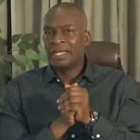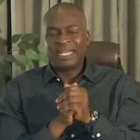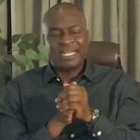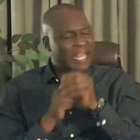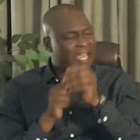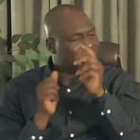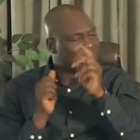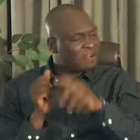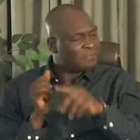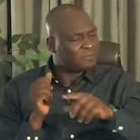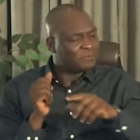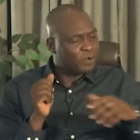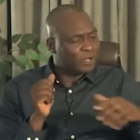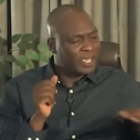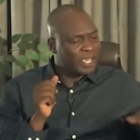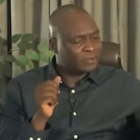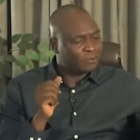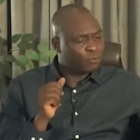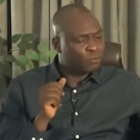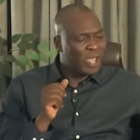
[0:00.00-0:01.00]
Never
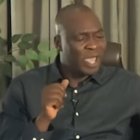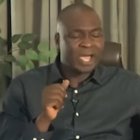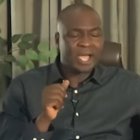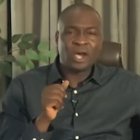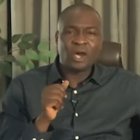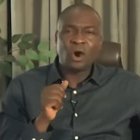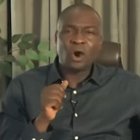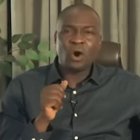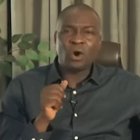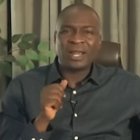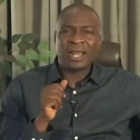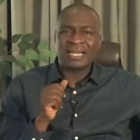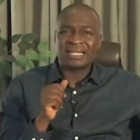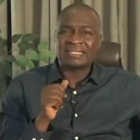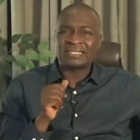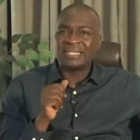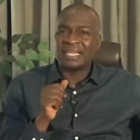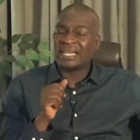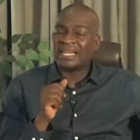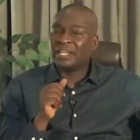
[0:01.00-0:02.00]
forget where God
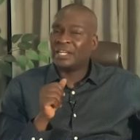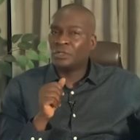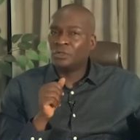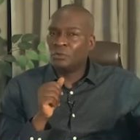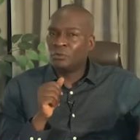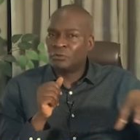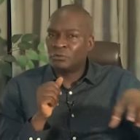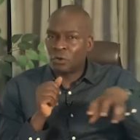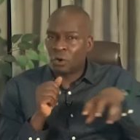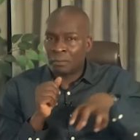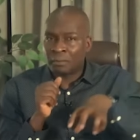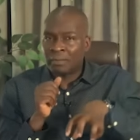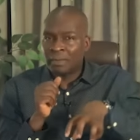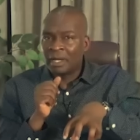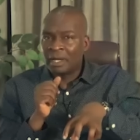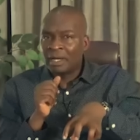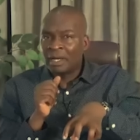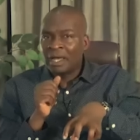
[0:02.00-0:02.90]
has taken you from.